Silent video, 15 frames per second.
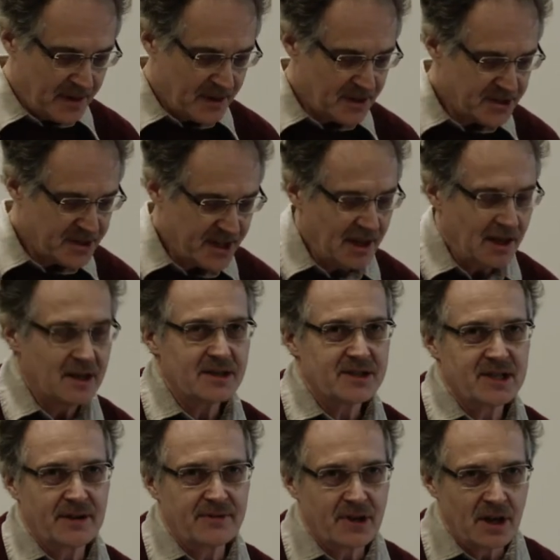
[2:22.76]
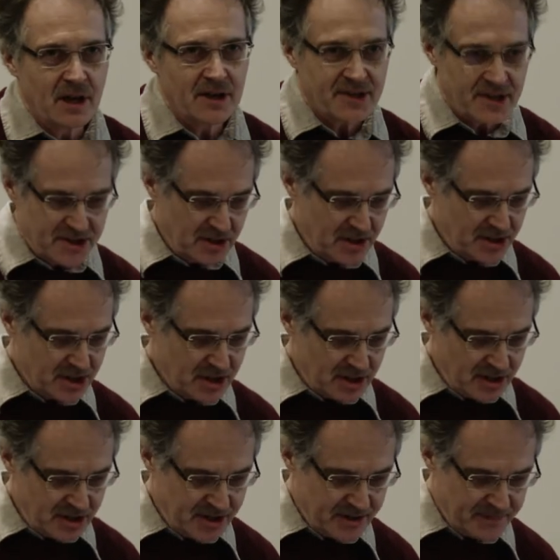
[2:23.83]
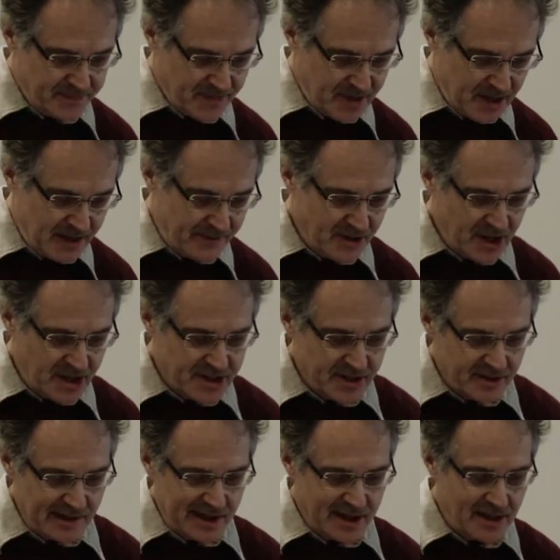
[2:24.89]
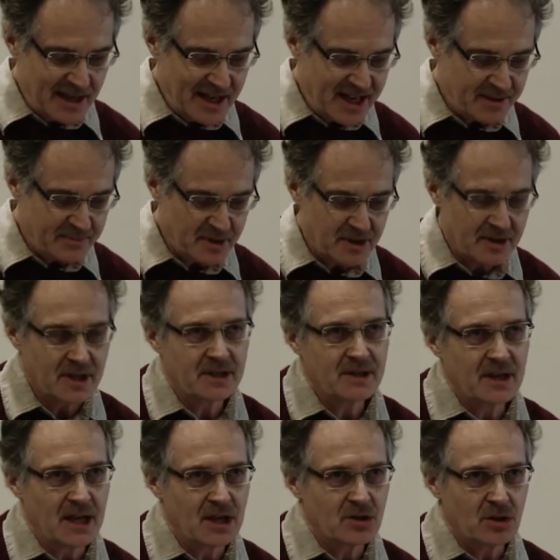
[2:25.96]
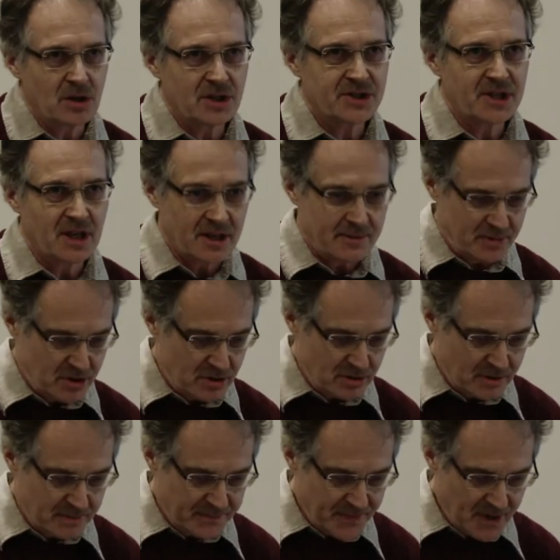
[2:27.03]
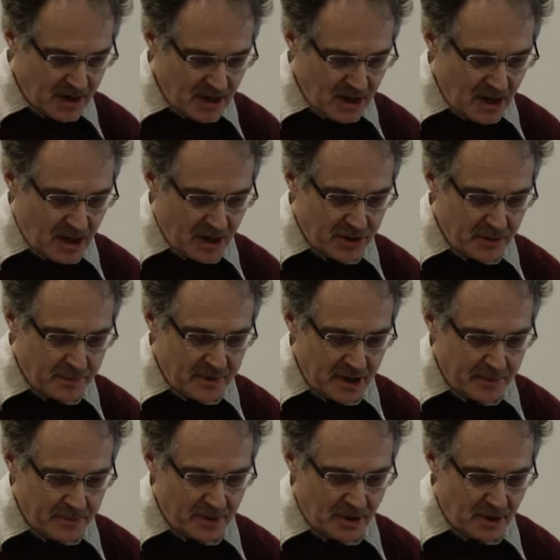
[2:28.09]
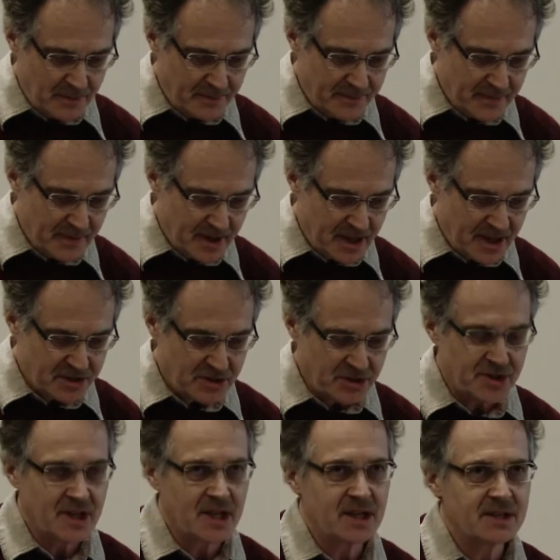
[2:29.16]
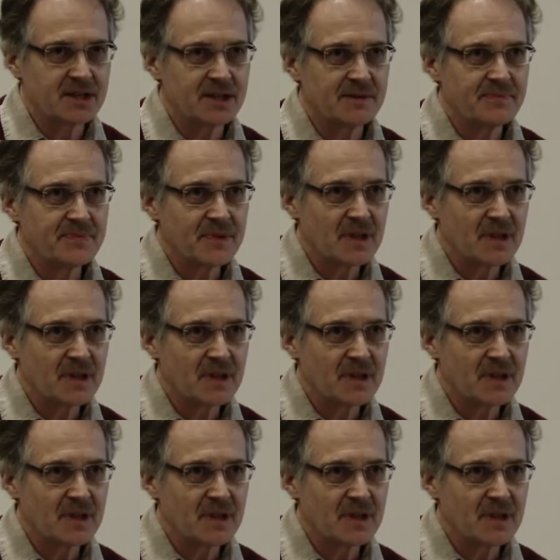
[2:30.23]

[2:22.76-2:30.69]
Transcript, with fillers: Still, several researchers have recently claimed that alcohol's harm to other people and society